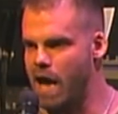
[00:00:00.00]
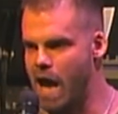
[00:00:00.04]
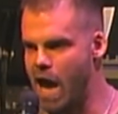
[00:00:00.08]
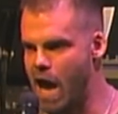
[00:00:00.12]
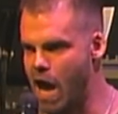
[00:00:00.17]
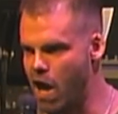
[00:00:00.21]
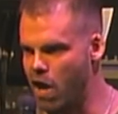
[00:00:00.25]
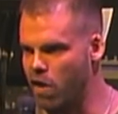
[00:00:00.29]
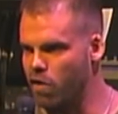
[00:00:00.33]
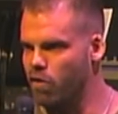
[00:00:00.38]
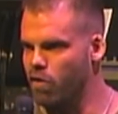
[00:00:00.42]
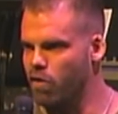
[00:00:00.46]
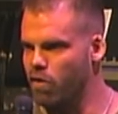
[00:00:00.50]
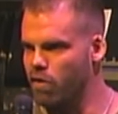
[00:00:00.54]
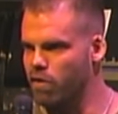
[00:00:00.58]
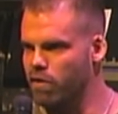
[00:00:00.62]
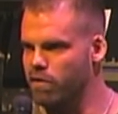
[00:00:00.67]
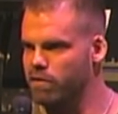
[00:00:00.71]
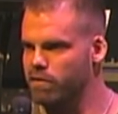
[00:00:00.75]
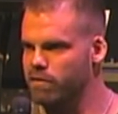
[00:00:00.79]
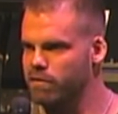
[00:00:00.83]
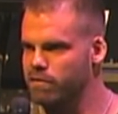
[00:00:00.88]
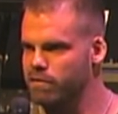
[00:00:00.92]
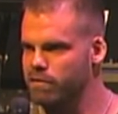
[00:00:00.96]
at
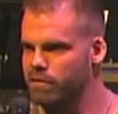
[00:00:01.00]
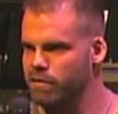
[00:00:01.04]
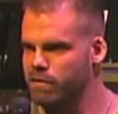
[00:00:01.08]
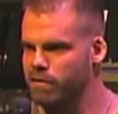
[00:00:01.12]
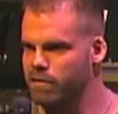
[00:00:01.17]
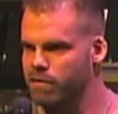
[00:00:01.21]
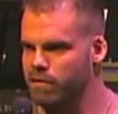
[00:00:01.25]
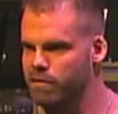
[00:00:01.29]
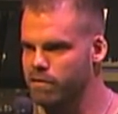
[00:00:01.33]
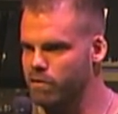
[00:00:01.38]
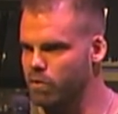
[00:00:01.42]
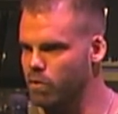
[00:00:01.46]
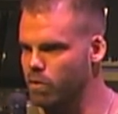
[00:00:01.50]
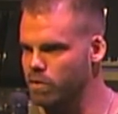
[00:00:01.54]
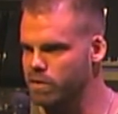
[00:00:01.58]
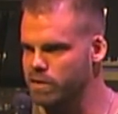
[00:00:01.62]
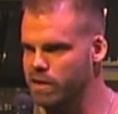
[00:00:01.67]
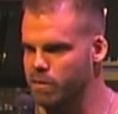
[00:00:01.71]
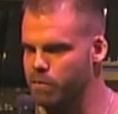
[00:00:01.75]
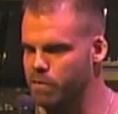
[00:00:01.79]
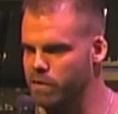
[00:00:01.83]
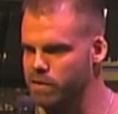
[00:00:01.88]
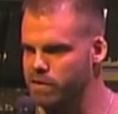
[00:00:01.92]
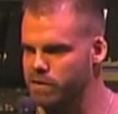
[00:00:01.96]
all the whole
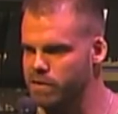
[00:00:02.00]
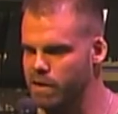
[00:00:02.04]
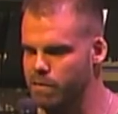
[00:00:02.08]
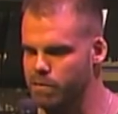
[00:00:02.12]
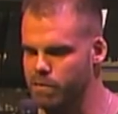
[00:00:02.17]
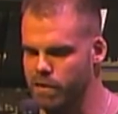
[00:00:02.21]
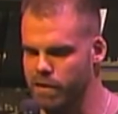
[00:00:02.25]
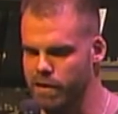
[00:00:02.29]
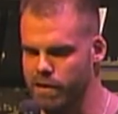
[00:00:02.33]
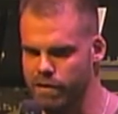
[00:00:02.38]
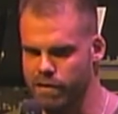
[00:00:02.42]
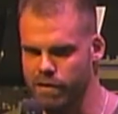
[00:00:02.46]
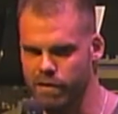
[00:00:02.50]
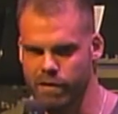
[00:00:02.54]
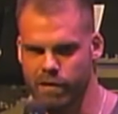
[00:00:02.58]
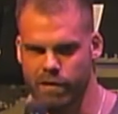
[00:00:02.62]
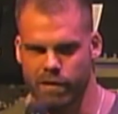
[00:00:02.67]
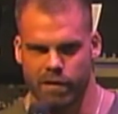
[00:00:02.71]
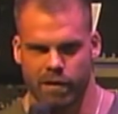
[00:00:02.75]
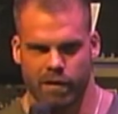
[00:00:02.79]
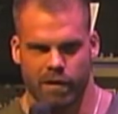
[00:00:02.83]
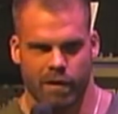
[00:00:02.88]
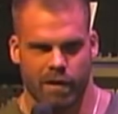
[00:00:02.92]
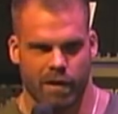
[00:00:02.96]
time we were separated.
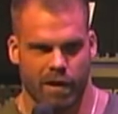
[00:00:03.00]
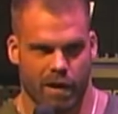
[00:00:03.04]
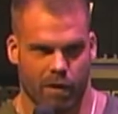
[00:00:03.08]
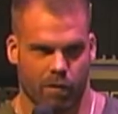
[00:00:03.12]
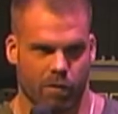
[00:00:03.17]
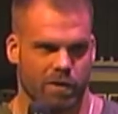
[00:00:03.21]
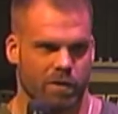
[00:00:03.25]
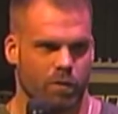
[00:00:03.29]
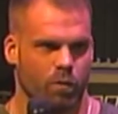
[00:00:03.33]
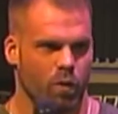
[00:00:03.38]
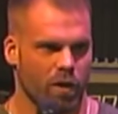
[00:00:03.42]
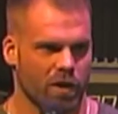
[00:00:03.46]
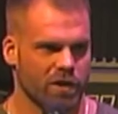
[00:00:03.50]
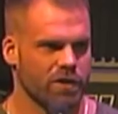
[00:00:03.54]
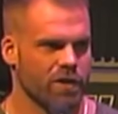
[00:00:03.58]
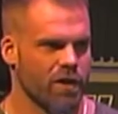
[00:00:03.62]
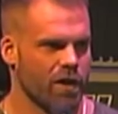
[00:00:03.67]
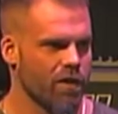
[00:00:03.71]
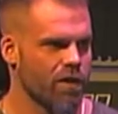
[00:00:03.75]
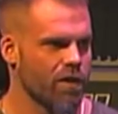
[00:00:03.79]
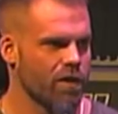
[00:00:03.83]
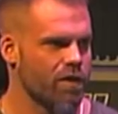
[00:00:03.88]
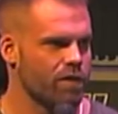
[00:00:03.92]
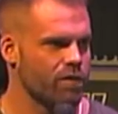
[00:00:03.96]
And I was
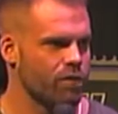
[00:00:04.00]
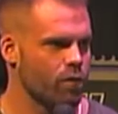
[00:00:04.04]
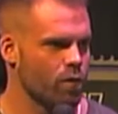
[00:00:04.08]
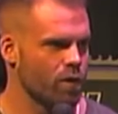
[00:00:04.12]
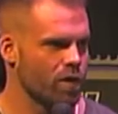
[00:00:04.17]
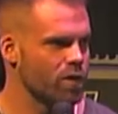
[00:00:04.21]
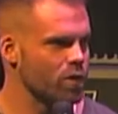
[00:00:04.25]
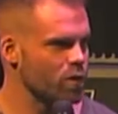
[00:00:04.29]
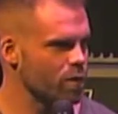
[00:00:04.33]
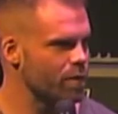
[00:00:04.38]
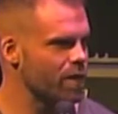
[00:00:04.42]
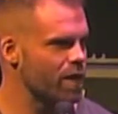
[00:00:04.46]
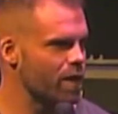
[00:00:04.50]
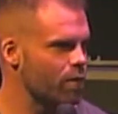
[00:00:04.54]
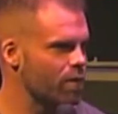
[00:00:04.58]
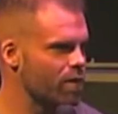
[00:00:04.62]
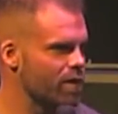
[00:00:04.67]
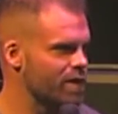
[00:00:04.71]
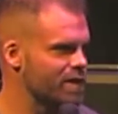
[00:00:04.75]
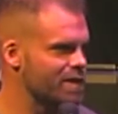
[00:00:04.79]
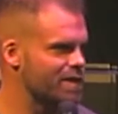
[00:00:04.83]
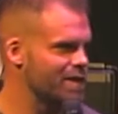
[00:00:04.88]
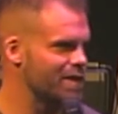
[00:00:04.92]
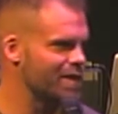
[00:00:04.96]
not looking forward to it, but I wanted
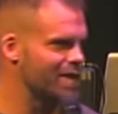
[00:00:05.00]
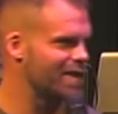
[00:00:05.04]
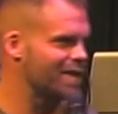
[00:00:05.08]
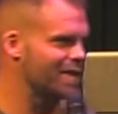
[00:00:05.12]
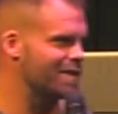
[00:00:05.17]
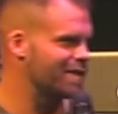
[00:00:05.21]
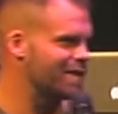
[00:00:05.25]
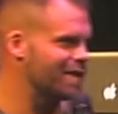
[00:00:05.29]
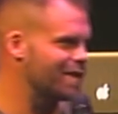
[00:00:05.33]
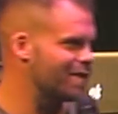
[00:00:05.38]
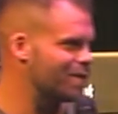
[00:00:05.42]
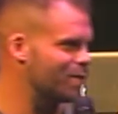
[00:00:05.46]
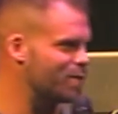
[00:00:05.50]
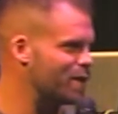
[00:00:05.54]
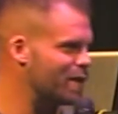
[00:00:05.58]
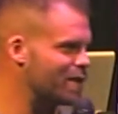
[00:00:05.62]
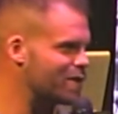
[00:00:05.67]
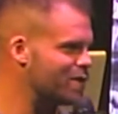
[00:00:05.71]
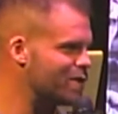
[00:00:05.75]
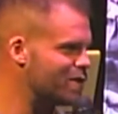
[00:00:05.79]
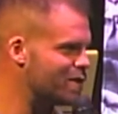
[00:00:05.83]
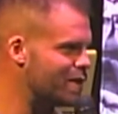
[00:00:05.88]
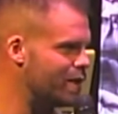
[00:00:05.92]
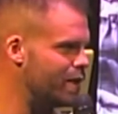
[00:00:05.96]
to see the kids get their
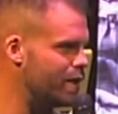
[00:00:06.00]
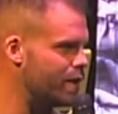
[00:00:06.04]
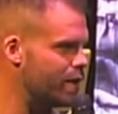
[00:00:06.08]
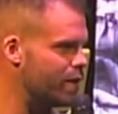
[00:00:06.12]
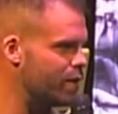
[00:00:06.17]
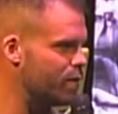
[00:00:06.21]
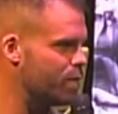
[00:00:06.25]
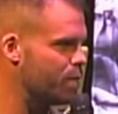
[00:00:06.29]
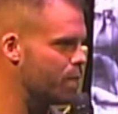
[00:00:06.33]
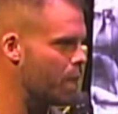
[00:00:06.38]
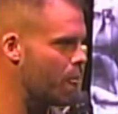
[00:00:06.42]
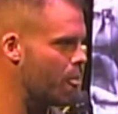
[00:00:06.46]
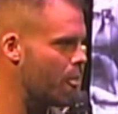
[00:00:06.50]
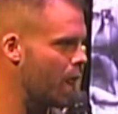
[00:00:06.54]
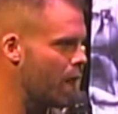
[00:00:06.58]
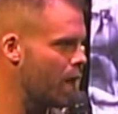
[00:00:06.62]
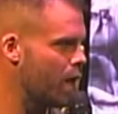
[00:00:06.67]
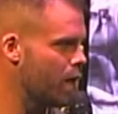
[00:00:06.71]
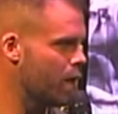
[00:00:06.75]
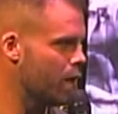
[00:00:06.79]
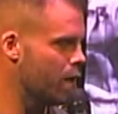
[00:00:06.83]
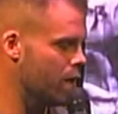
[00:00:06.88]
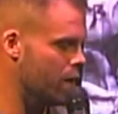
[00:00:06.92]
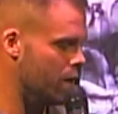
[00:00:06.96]
pictures taken.
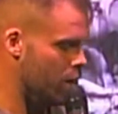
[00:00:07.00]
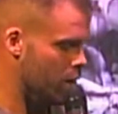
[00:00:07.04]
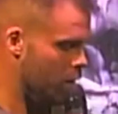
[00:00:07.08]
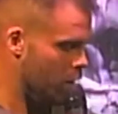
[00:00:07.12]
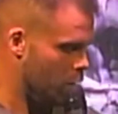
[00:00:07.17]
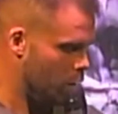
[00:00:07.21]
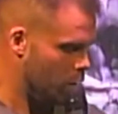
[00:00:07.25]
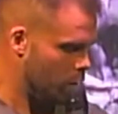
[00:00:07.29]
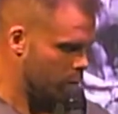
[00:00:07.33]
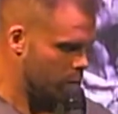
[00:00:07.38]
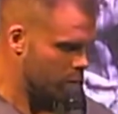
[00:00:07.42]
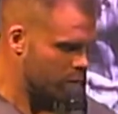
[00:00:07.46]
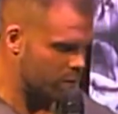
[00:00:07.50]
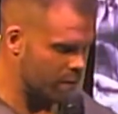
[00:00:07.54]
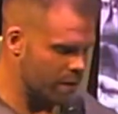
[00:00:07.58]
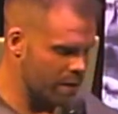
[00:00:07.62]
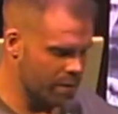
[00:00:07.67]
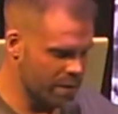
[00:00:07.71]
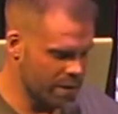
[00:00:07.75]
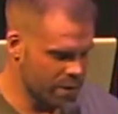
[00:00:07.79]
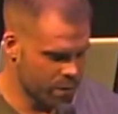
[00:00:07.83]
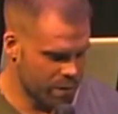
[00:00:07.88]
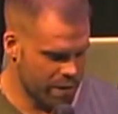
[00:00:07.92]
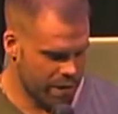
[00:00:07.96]
So
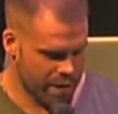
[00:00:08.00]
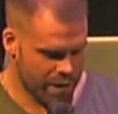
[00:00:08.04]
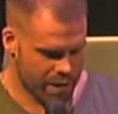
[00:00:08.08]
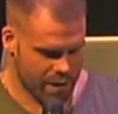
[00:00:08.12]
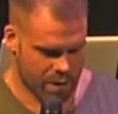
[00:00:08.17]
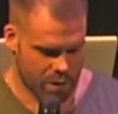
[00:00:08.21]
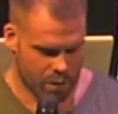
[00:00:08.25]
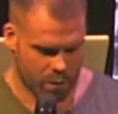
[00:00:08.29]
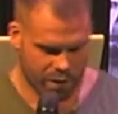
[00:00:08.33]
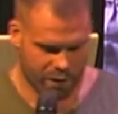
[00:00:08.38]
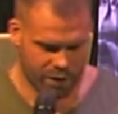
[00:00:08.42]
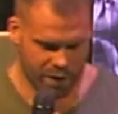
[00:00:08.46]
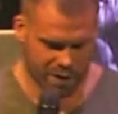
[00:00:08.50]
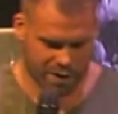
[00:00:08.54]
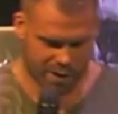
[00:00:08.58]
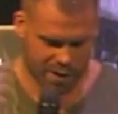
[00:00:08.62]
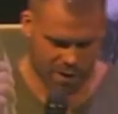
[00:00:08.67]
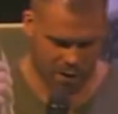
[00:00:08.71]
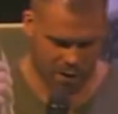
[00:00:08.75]
anyways, we visited